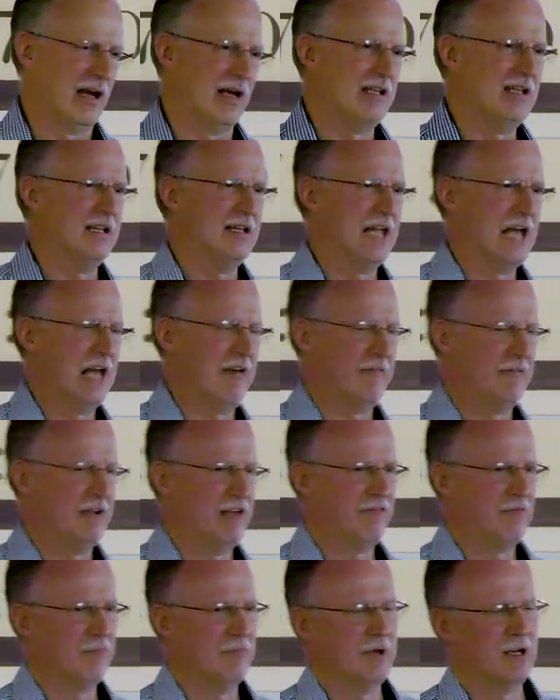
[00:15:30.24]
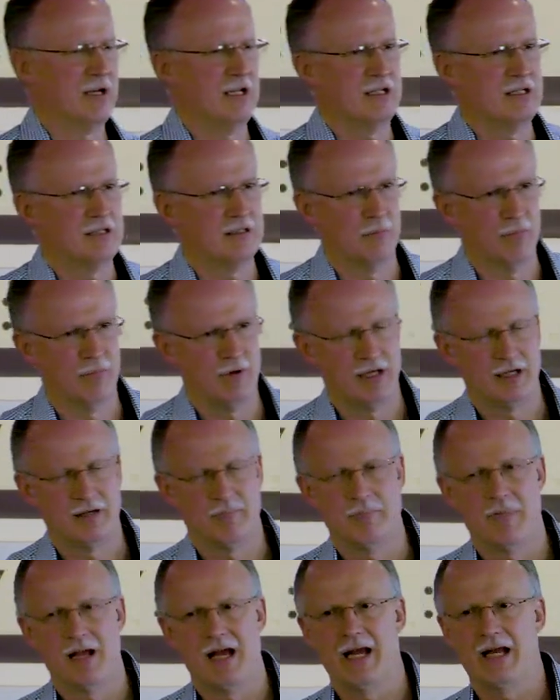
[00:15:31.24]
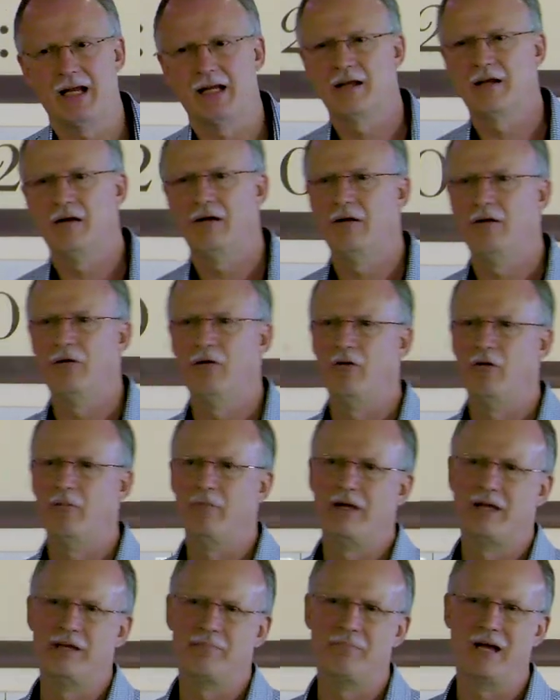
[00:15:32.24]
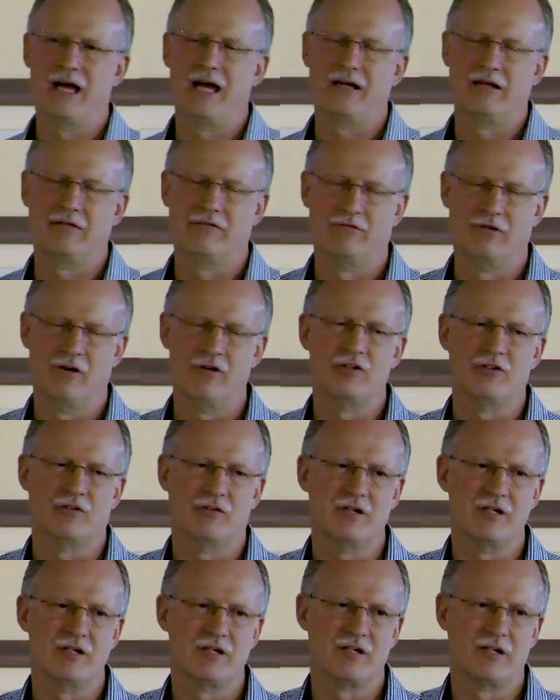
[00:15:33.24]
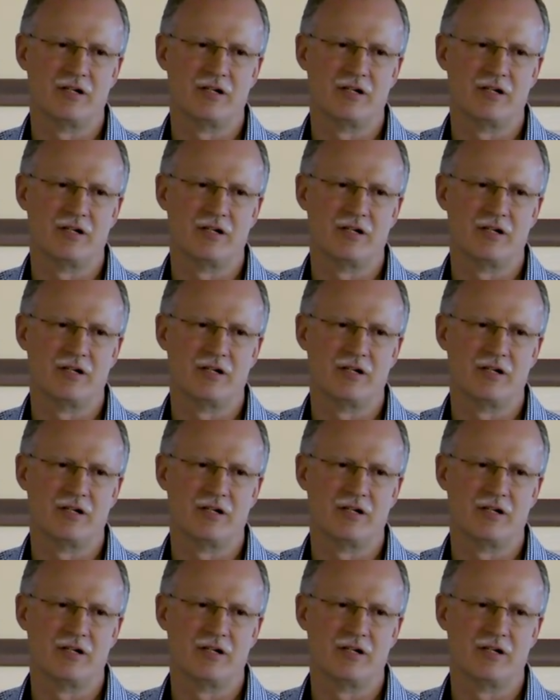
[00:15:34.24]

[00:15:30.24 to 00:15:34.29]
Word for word: I didn't have enough money to bring back home a bag of groceries.